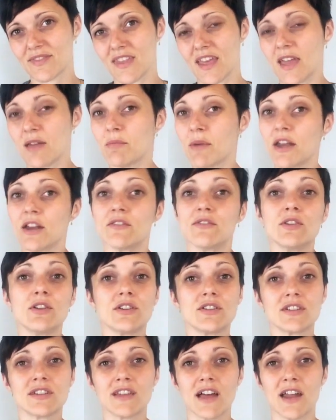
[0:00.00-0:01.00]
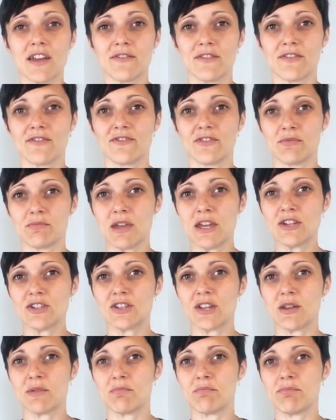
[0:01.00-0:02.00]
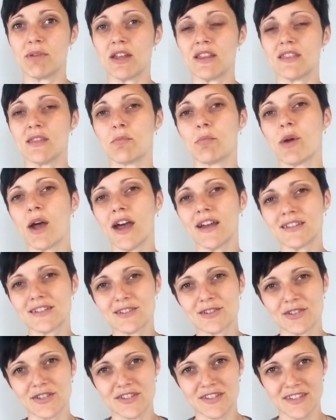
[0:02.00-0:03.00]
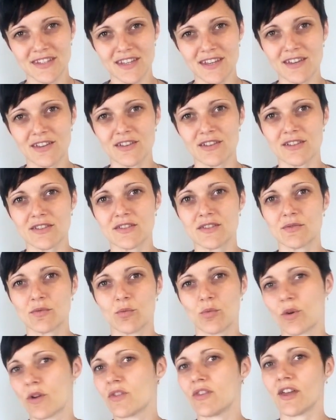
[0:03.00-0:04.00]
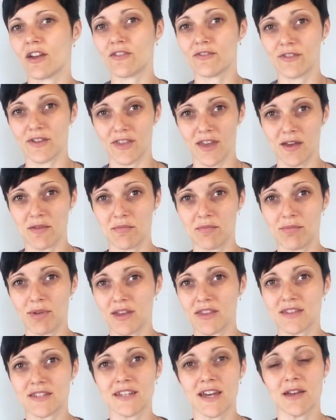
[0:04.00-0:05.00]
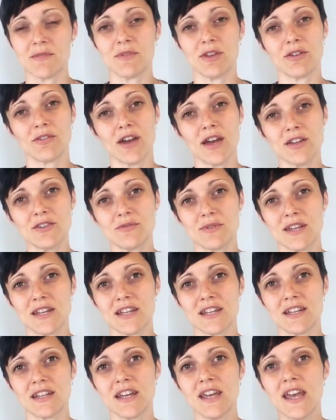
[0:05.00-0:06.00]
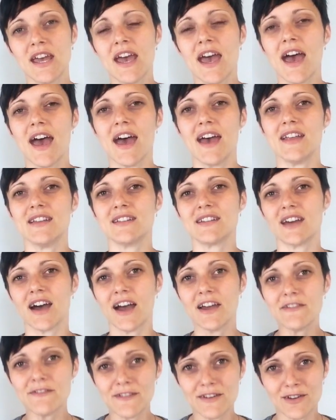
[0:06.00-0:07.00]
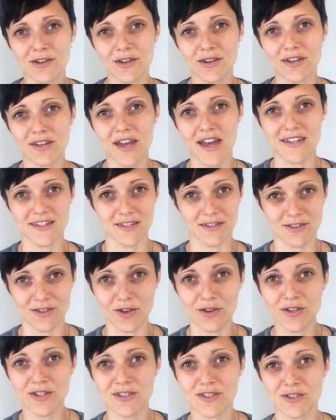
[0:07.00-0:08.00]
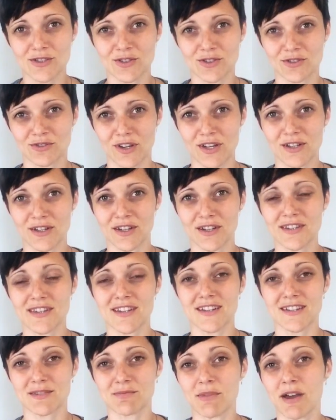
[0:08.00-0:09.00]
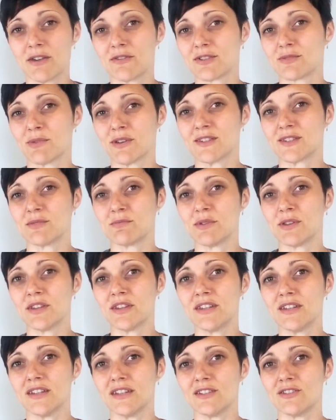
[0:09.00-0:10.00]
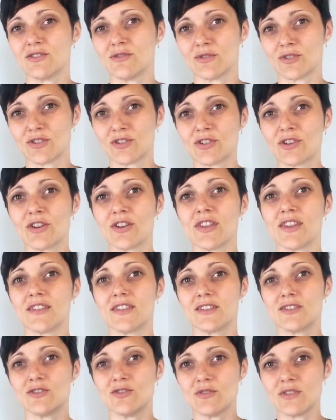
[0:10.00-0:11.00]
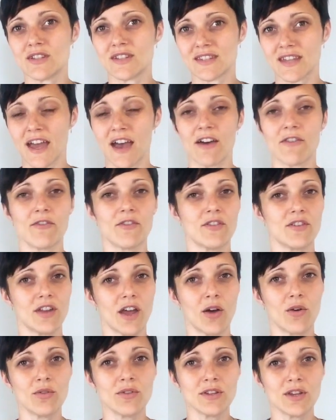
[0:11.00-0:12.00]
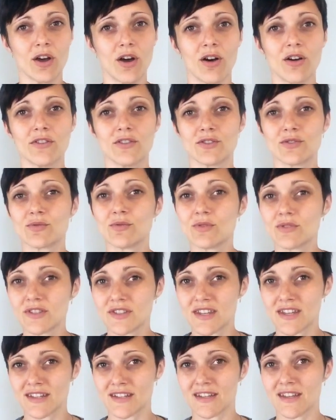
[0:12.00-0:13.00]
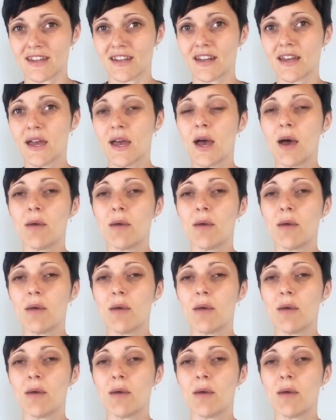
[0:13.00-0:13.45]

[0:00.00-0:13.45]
they might have learned a lot of information, but the practical skills weren't there for them by the time they graduated. And I feel, as a yoga teacher trainer, that it's my responsibility to ensure that the students have not only all the tools they need,